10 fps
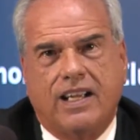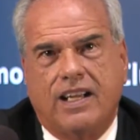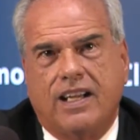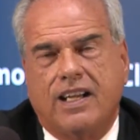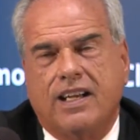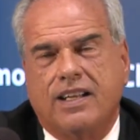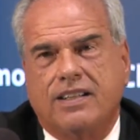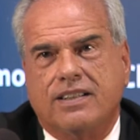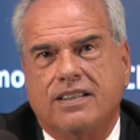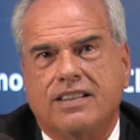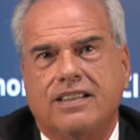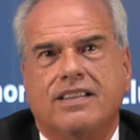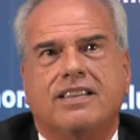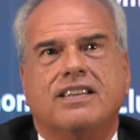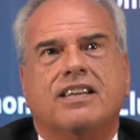And
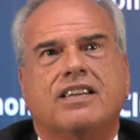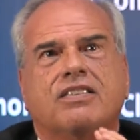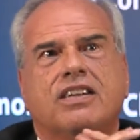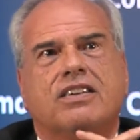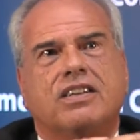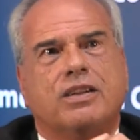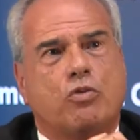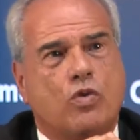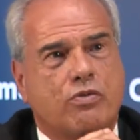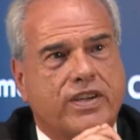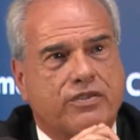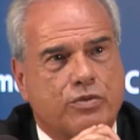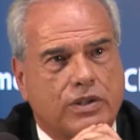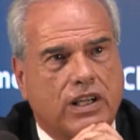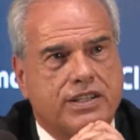number one, we have
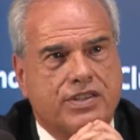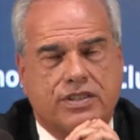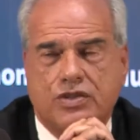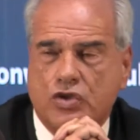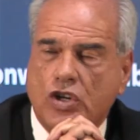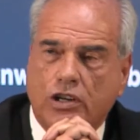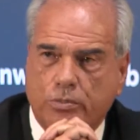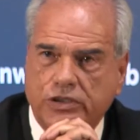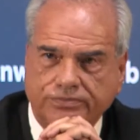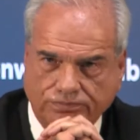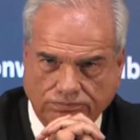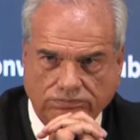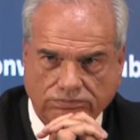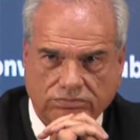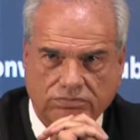to realize that this gentleman
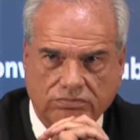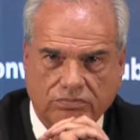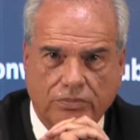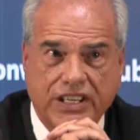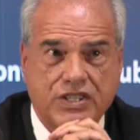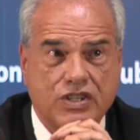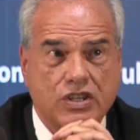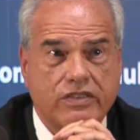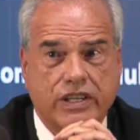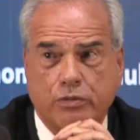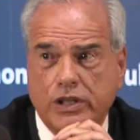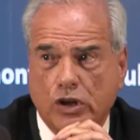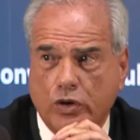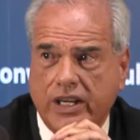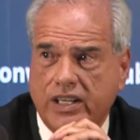makes his living
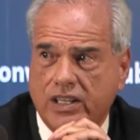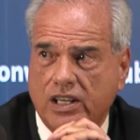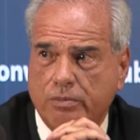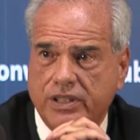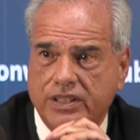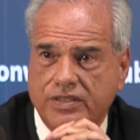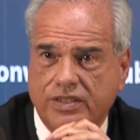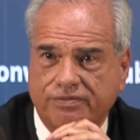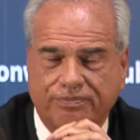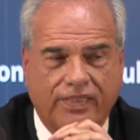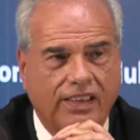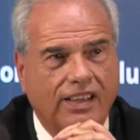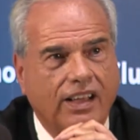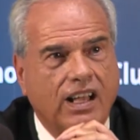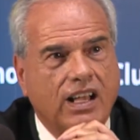relocating companies.
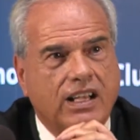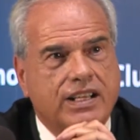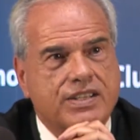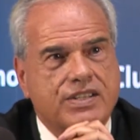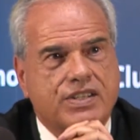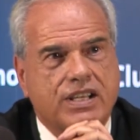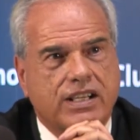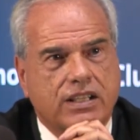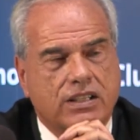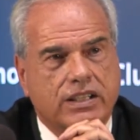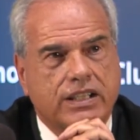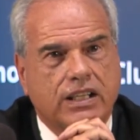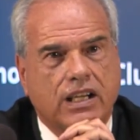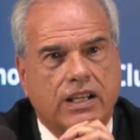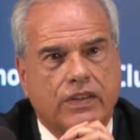
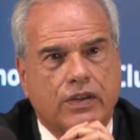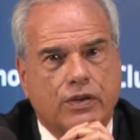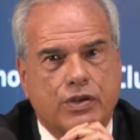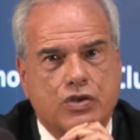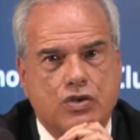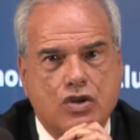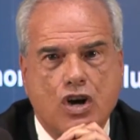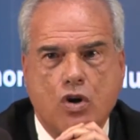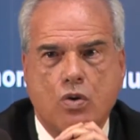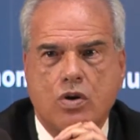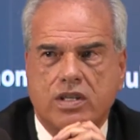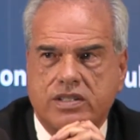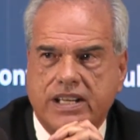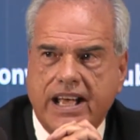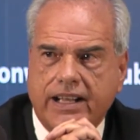Secondly, there is no
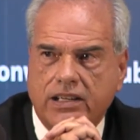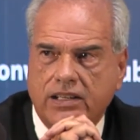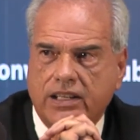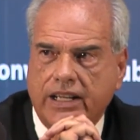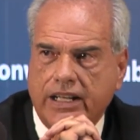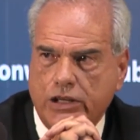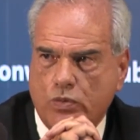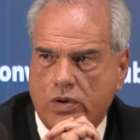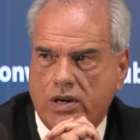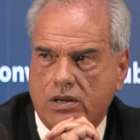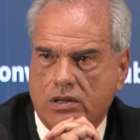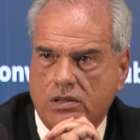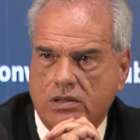data anywhere